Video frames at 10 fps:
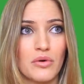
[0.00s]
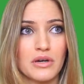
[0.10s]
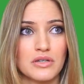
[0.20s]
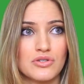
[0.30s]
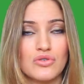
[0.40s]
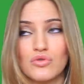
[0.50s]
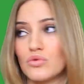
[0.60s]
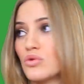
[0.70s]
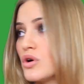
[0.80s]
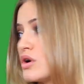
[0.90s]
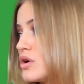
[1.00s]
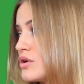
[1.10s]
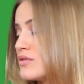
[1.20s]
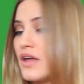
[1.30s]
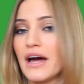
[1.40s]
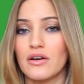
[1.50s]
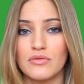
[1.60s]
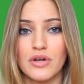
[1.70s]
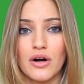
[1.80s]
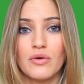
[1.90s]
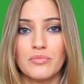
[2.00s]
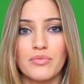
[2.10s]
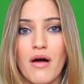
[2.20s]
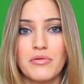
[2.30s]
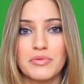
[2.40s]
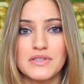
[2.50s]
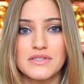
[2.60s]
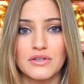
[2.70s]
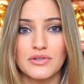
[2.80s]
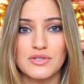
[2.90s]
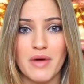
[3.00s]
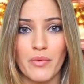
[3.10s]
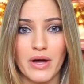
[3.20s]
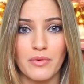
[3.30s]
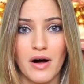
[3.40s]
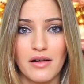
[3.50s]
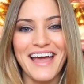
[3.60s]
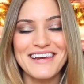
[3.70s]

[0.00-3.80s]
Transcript: going to I don't know, probably still use my white wall.